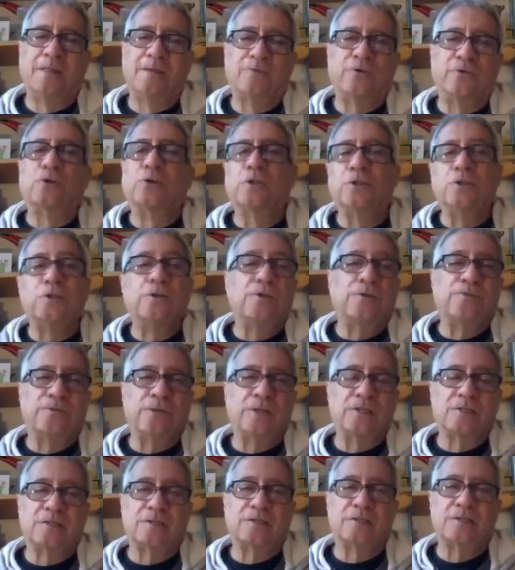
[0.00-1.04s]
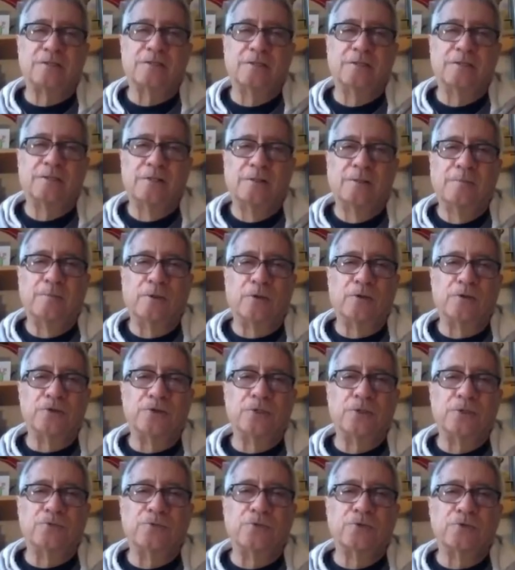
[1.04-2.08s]
foreign and defense
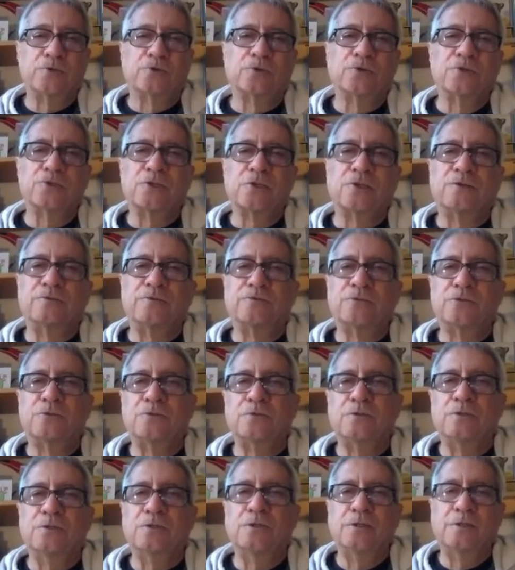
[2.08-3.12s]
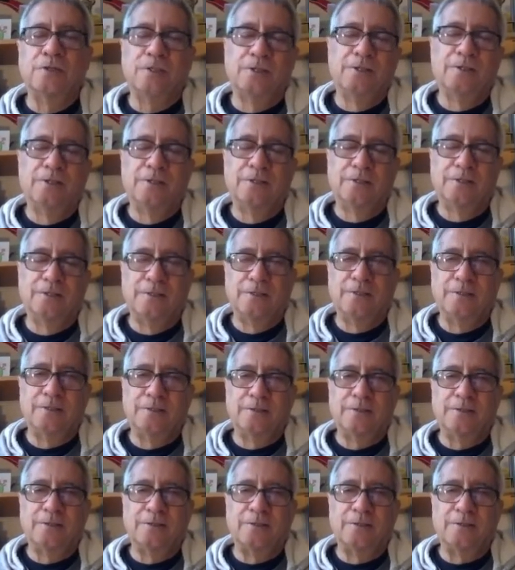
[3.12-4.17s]
policy was reserved to the
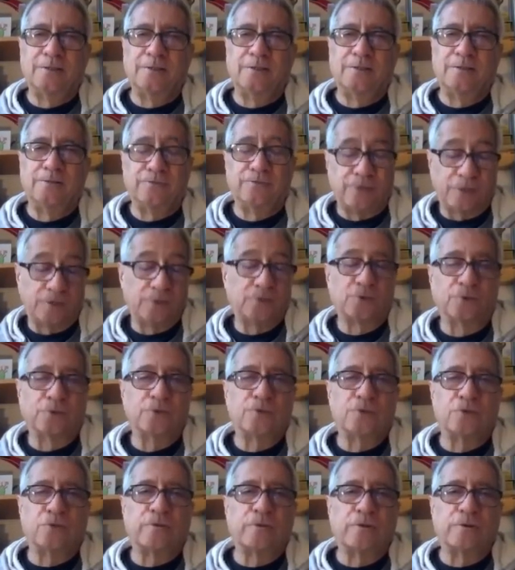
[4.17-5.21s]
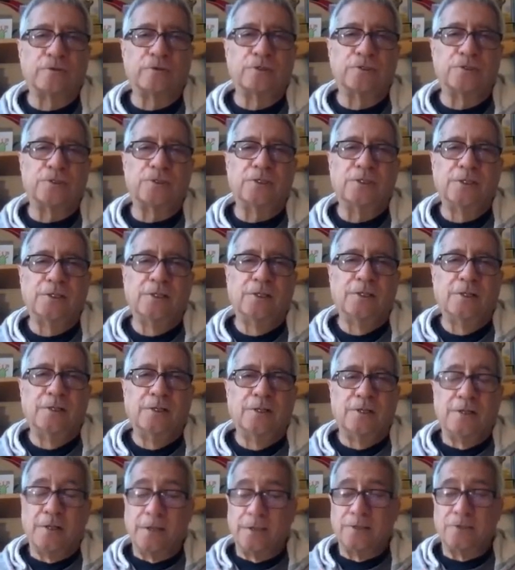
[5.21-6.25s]
uh, viceroy's authority.
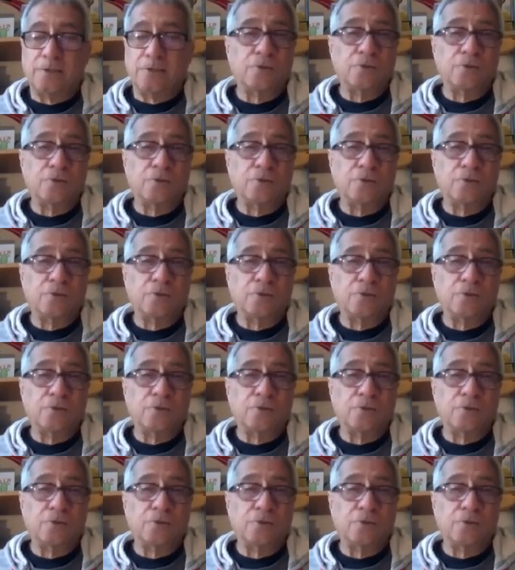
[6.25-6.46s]
So